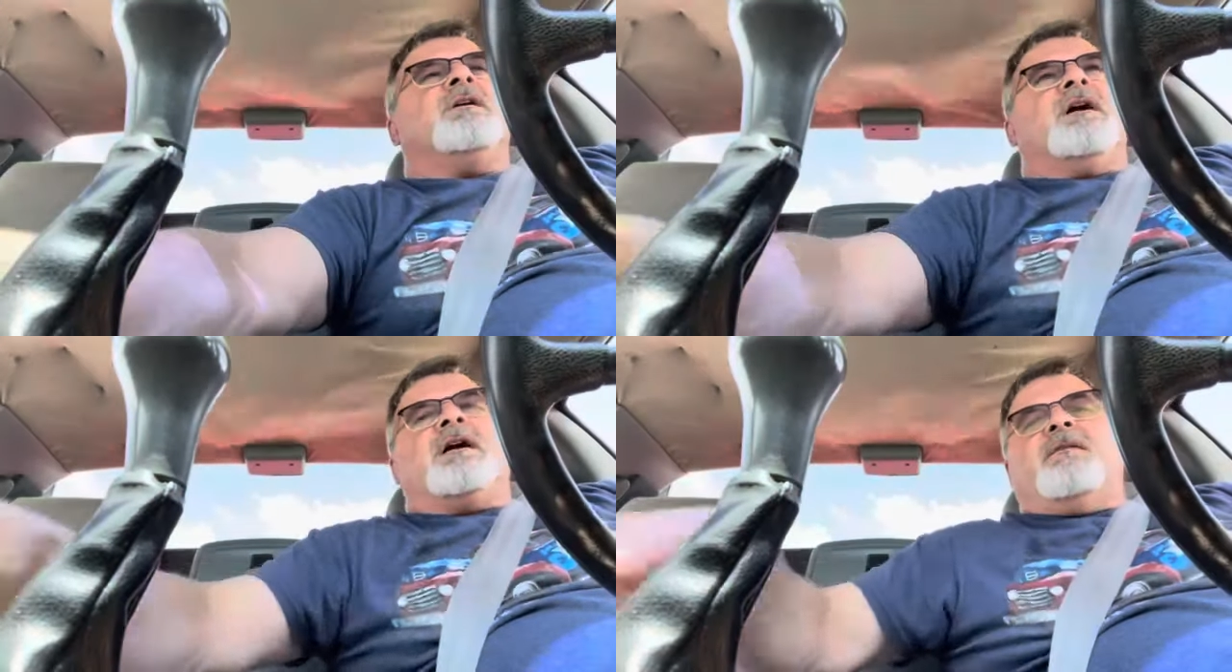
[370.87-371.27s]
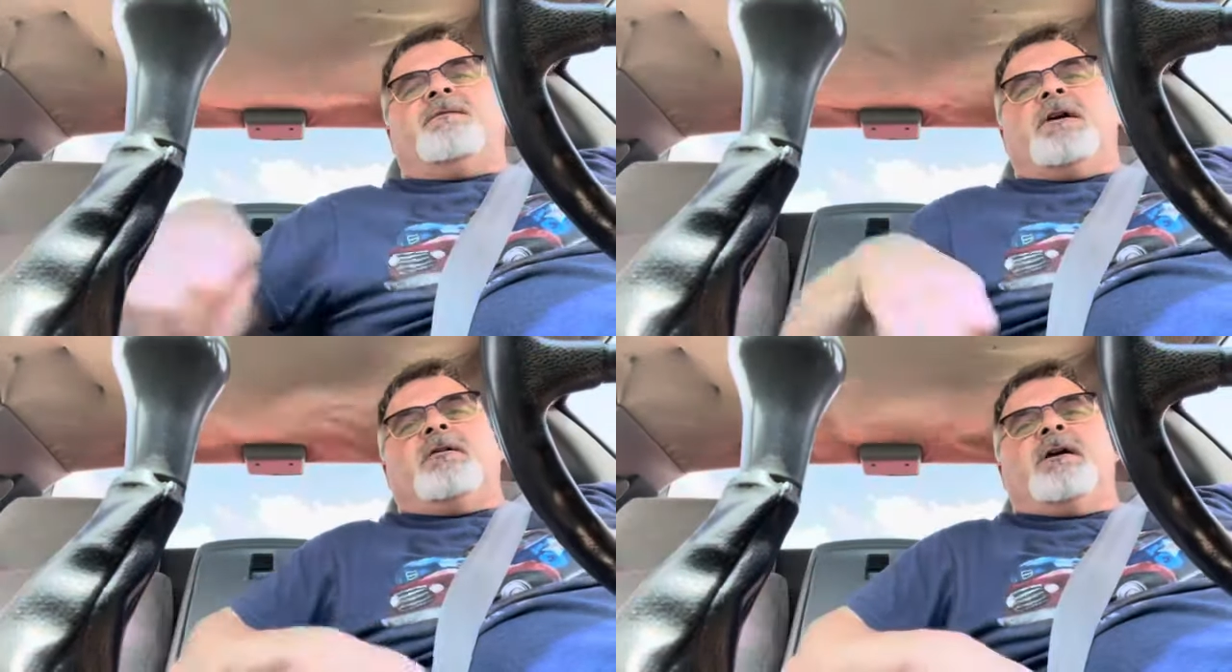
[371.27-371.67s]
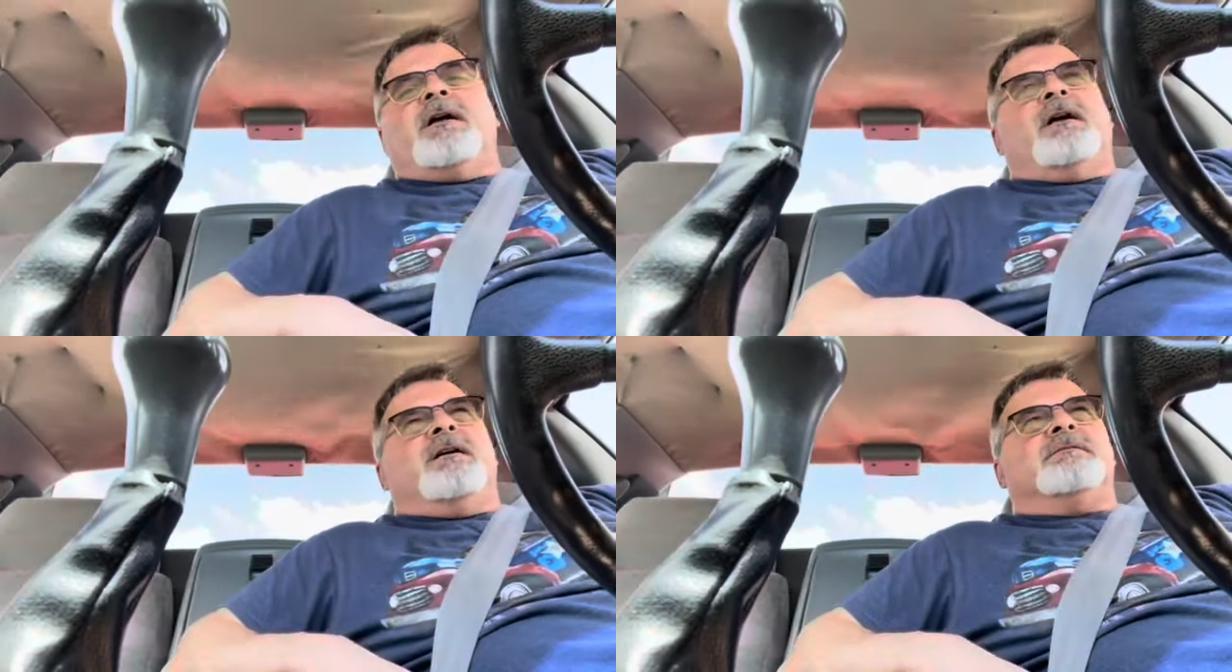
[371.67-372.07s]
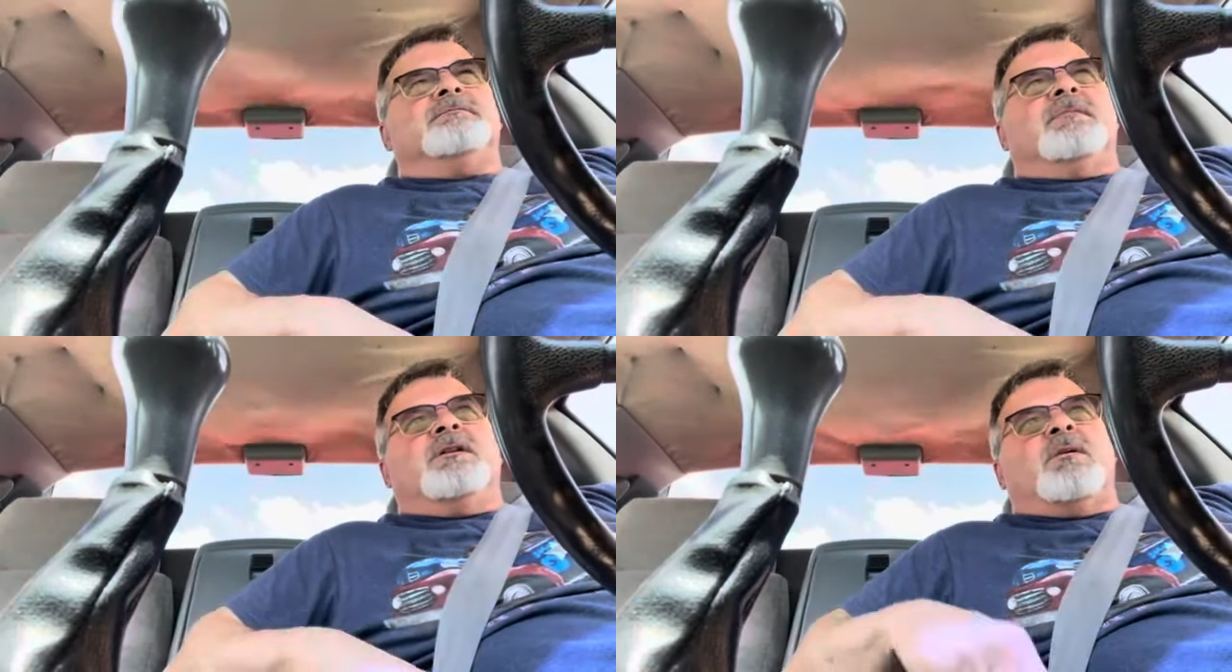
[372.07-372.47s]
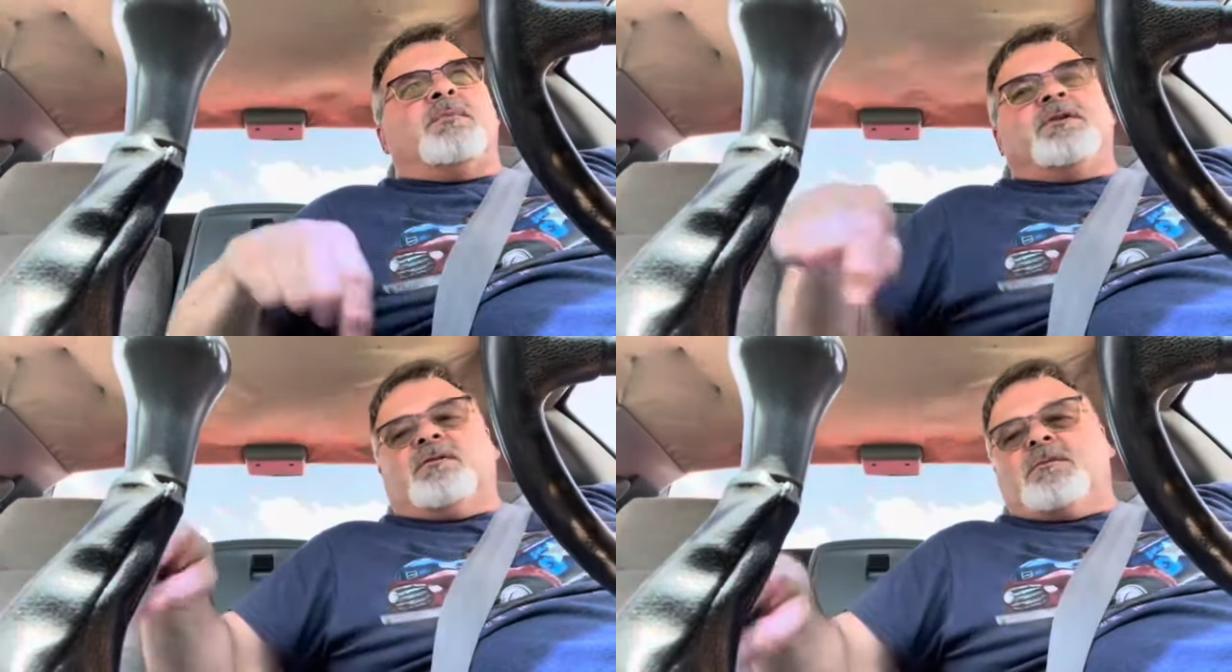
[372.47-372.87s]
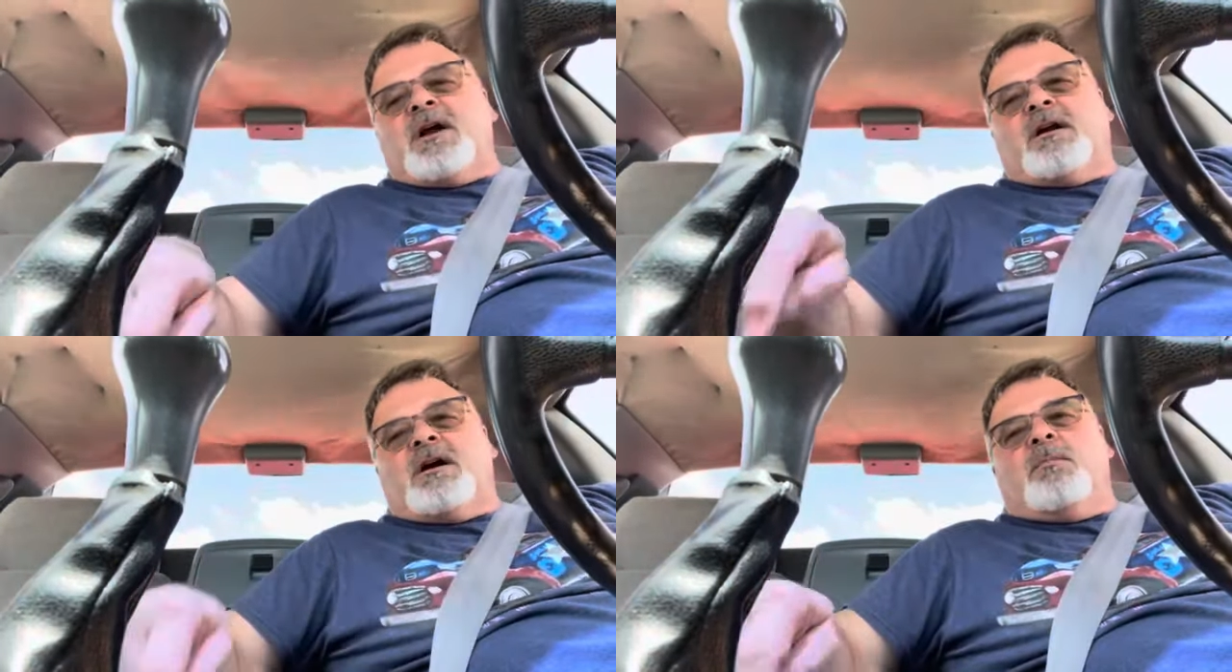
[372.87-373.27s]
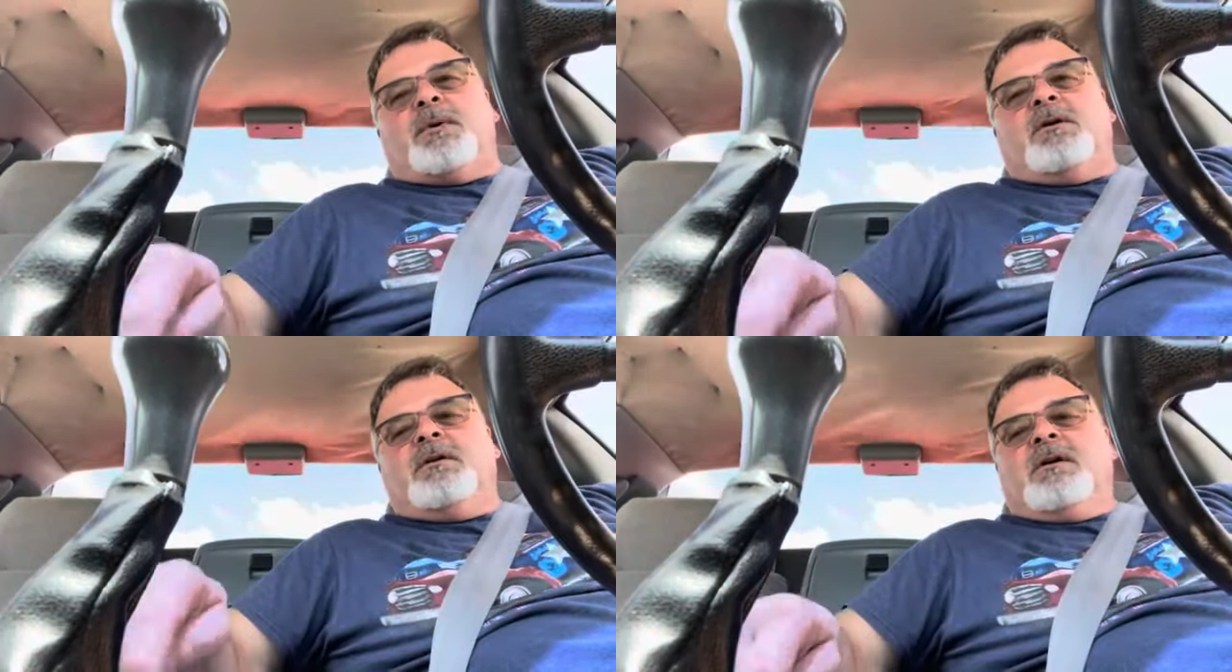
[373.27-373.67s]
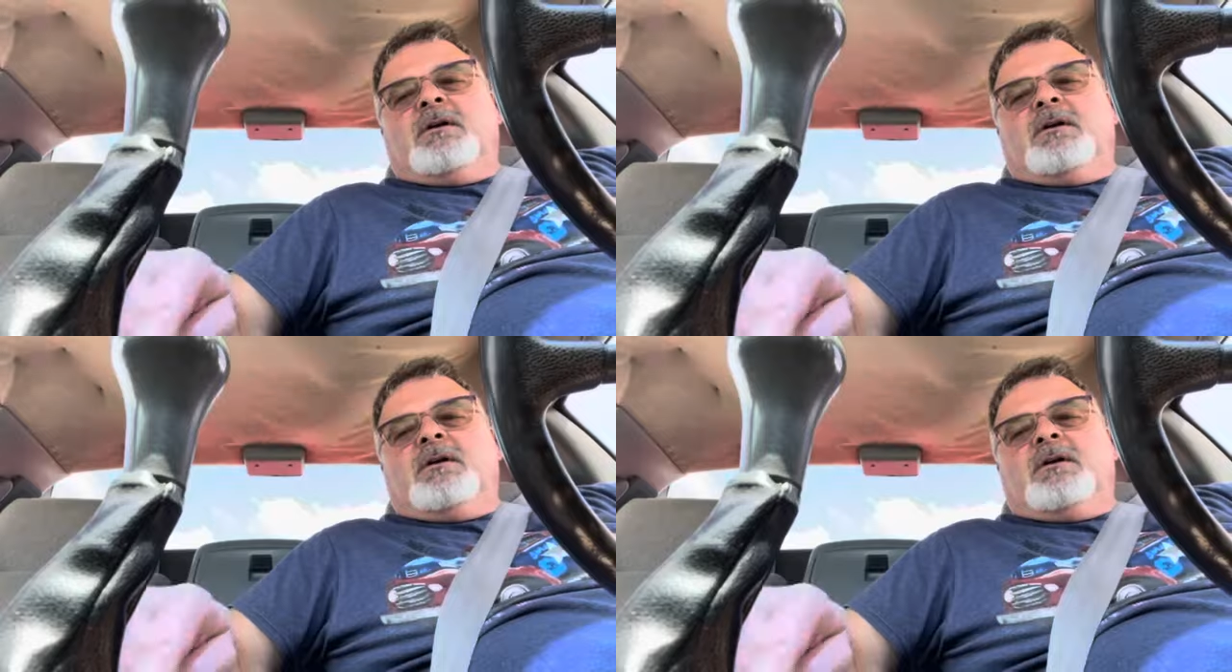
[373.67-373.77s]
I got to figure that out. I got to put some kind of cup holder.